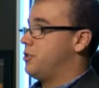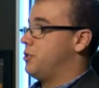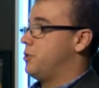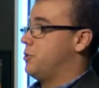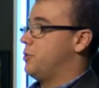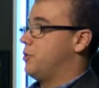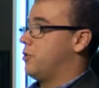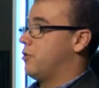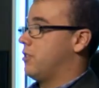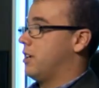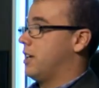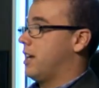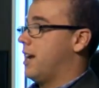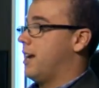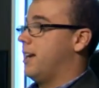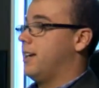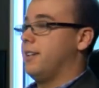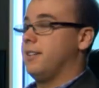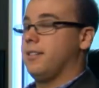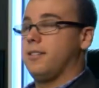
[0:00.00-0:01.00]
to
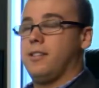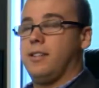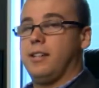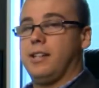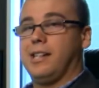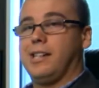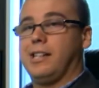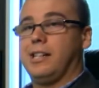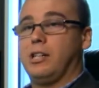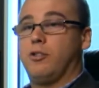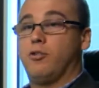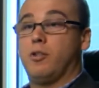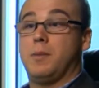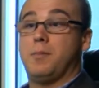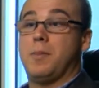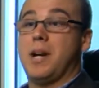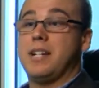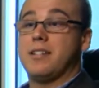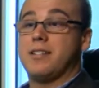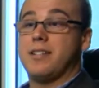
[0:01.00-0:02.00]
create the
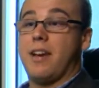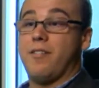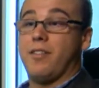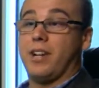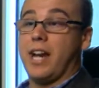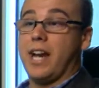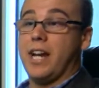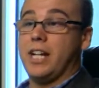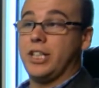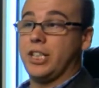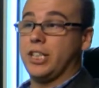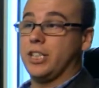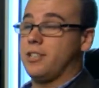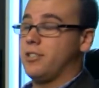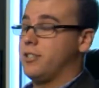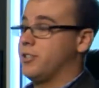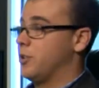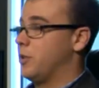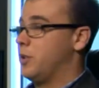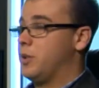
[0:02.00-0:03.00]
grid-based
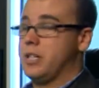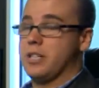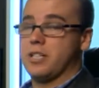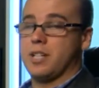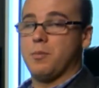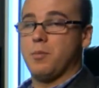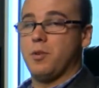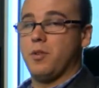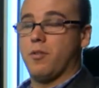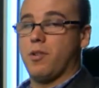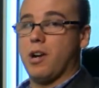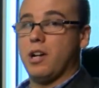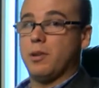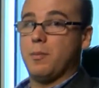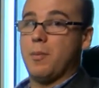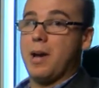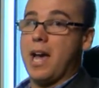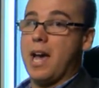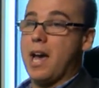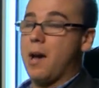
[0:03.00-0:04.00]
navigation so units can move around
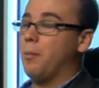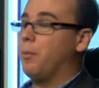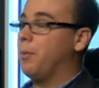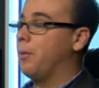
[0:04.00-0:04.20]
the map.